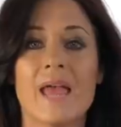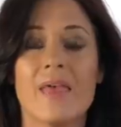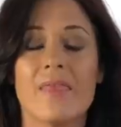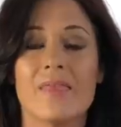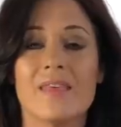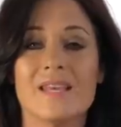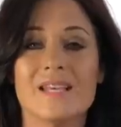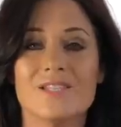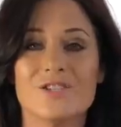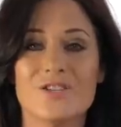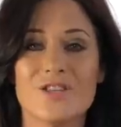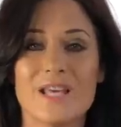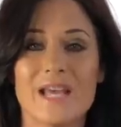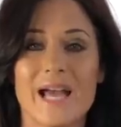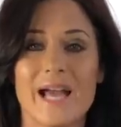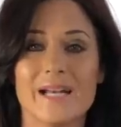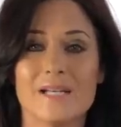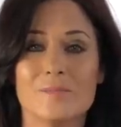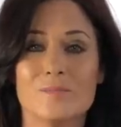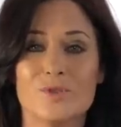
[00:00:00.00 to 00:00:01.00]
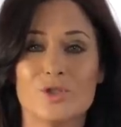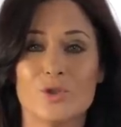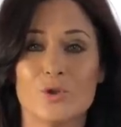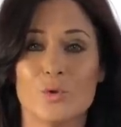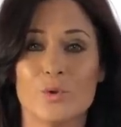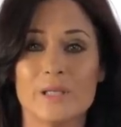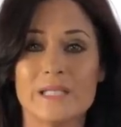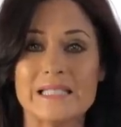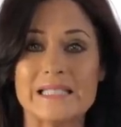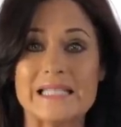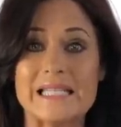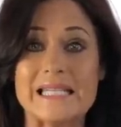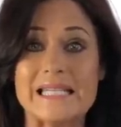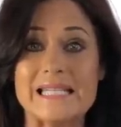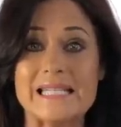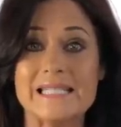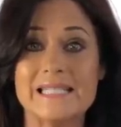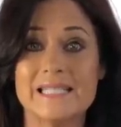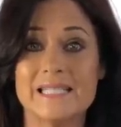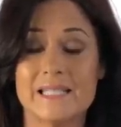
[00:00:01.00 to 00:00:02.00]
These are the items you're going to
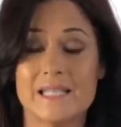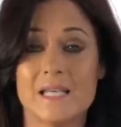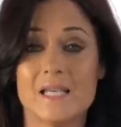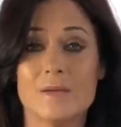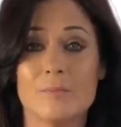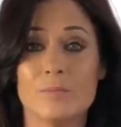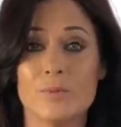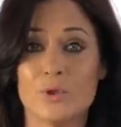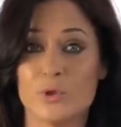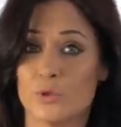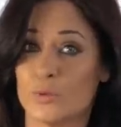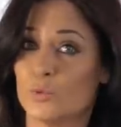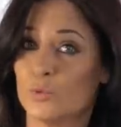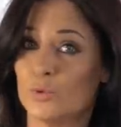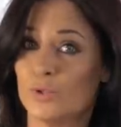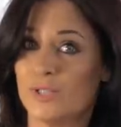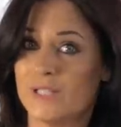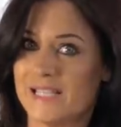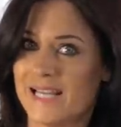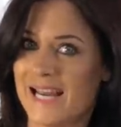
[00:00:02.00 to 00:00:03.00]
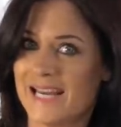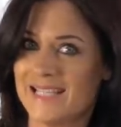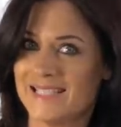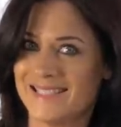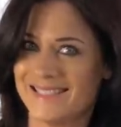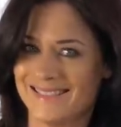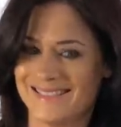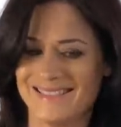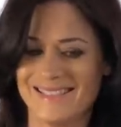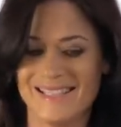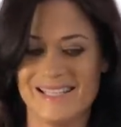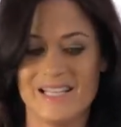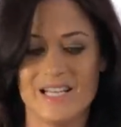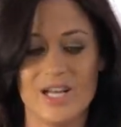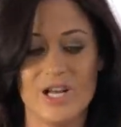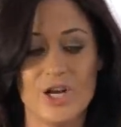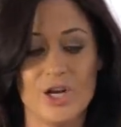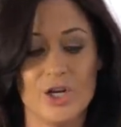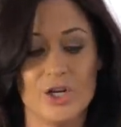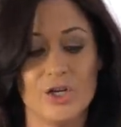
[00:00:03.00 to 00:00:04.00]
need to keep your tools nice and clean.
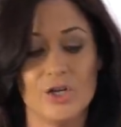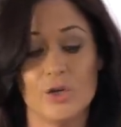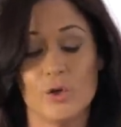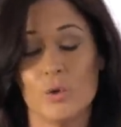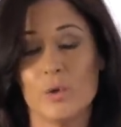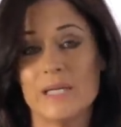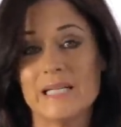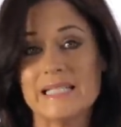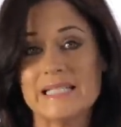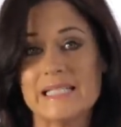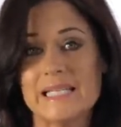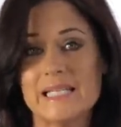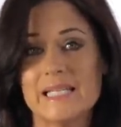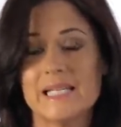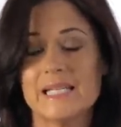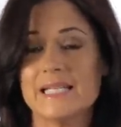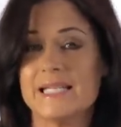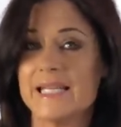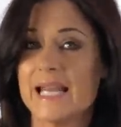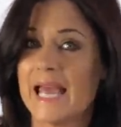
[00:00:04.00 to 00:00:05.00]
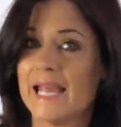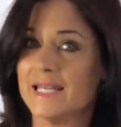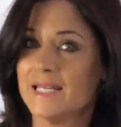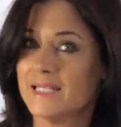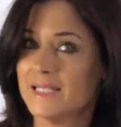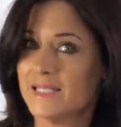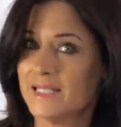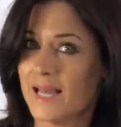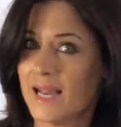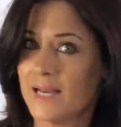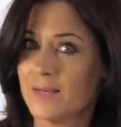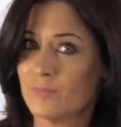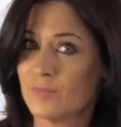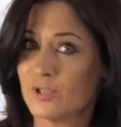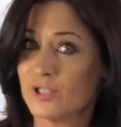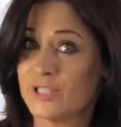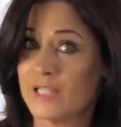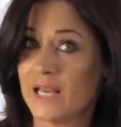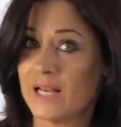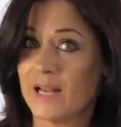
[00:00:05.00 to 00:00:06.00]
You're going to need
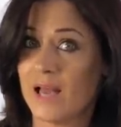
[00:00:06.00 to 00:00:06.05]
99%